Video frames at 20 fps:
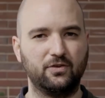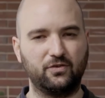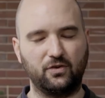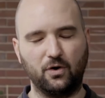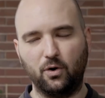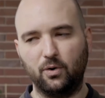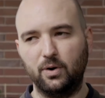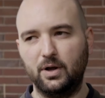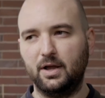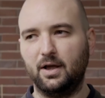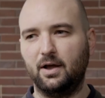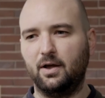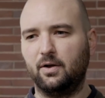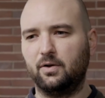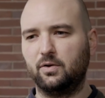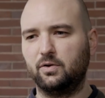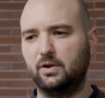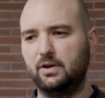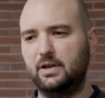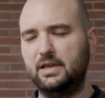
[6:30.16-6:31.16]
So
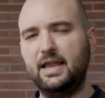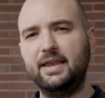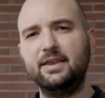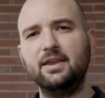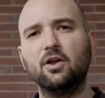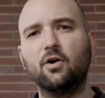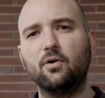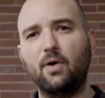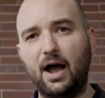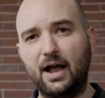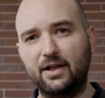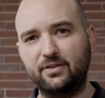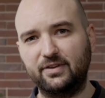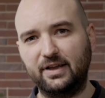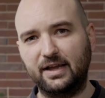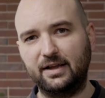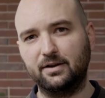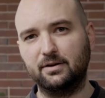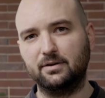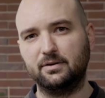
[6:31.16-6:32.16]

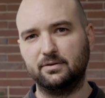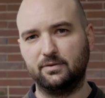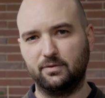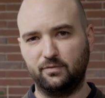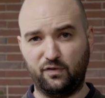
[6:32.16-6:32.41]
linearizing